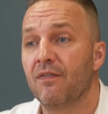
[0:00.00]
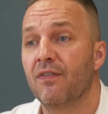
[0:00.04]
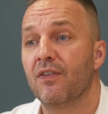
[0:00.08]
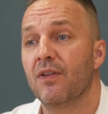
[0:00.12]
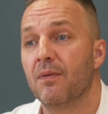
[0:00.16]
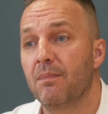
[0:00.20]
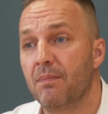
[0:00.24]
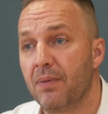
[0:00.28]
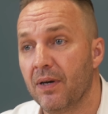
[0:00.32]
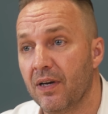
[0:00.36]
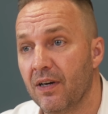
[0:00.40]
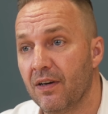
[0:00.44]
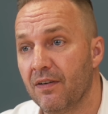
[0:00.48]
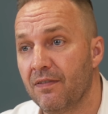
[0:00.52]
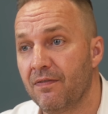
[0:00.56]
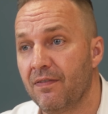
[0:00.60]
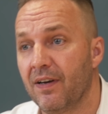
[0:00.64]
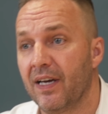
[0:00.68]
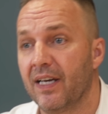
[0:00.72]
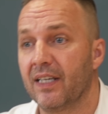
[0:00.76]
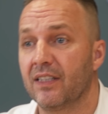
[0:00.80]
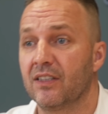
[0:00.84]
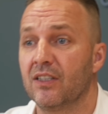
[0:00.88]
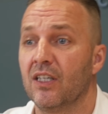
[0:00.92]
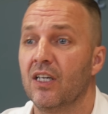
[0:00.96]
for the
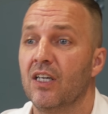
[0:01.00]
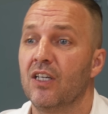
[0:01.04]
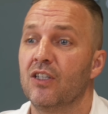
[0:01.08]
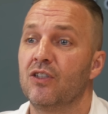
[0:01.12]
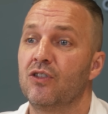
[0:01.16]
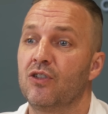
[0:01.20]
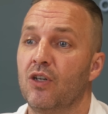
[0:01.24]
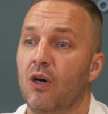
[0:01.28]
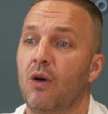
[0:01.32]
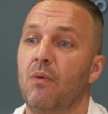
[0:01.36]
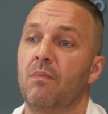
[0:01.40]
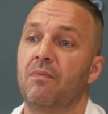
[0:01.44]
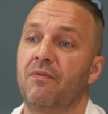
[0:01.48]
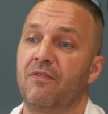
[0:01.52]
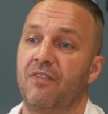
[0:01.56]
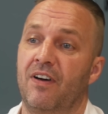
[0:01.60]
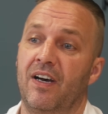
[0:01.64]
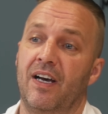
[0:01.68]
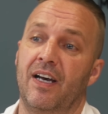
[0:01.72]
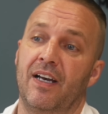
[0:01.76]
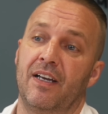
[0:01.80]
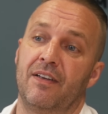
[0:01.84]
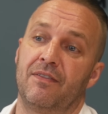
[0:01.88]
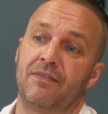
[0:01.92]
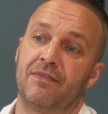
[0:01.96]
perfect top
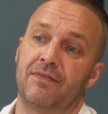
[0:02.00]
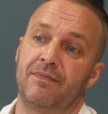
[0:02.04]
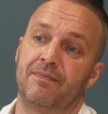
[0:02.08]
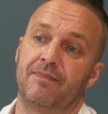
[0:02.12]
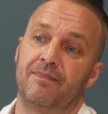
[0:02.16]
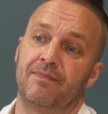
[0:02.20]
5.